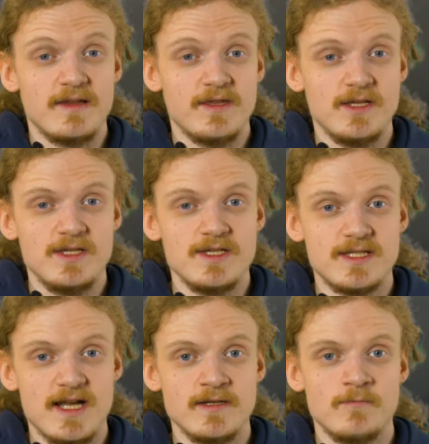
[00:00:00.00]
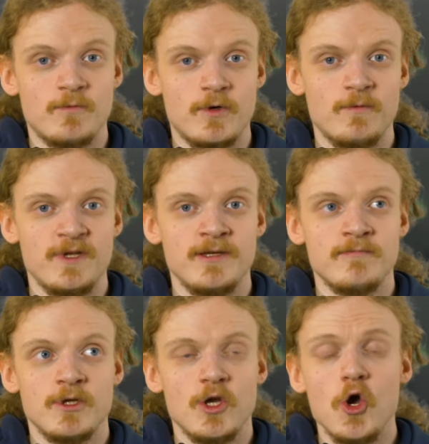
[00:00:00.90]
think he's done what we
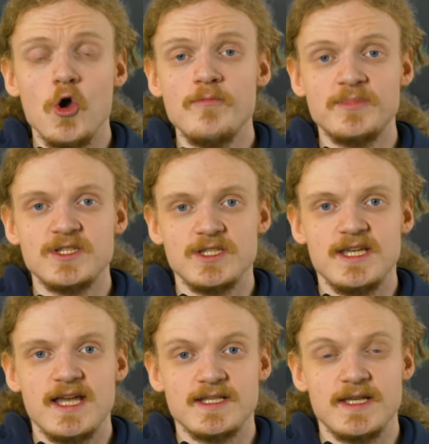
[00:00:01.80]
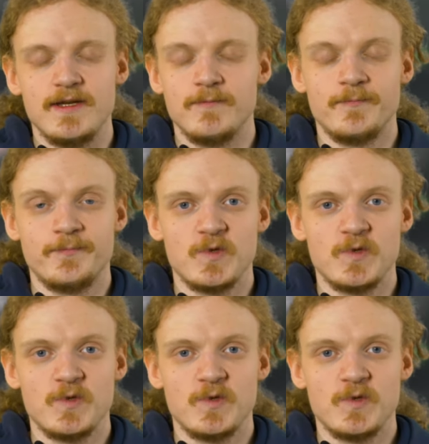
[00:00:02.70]
hoped he had,